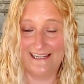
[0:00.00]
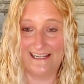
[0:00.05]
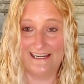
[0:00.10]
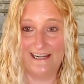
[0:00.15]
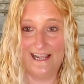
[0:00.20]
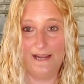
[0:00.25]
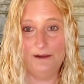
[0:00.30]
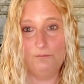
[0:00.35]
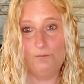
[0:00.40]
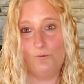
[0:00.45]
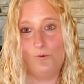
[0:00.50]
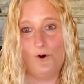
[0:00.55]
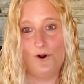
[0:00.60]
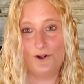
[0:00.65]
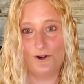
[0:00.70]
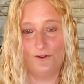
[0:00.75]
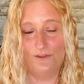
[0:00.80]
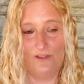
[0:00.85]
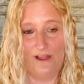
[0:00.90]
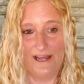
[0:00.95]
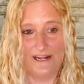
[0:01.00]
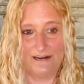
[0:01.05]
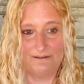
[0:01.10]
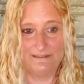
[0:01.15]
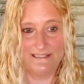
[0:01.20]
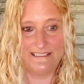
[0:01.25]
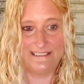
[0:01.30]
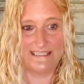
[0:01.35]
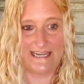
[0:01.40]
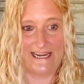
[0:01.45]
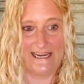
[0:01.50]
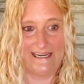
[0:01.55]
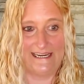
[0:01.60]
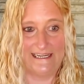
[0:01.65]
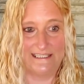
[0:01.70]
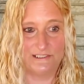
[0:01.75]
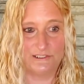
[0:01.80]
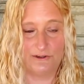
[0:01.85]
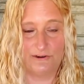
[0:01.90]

And I walk a lot every day. I